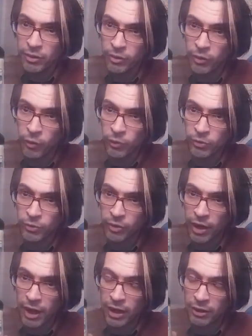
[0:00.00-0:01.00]
Gold
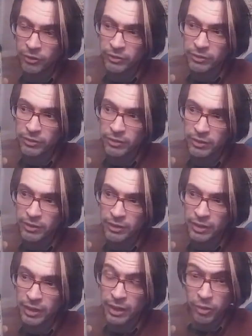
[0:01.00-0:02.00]
Crown
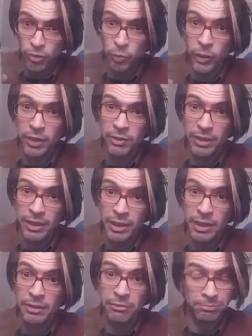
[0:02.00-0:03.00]
is one of
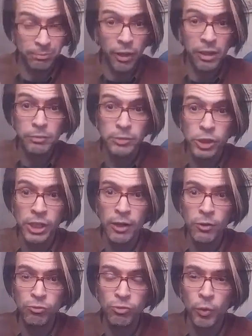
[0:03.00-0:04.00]
the bottom shelf,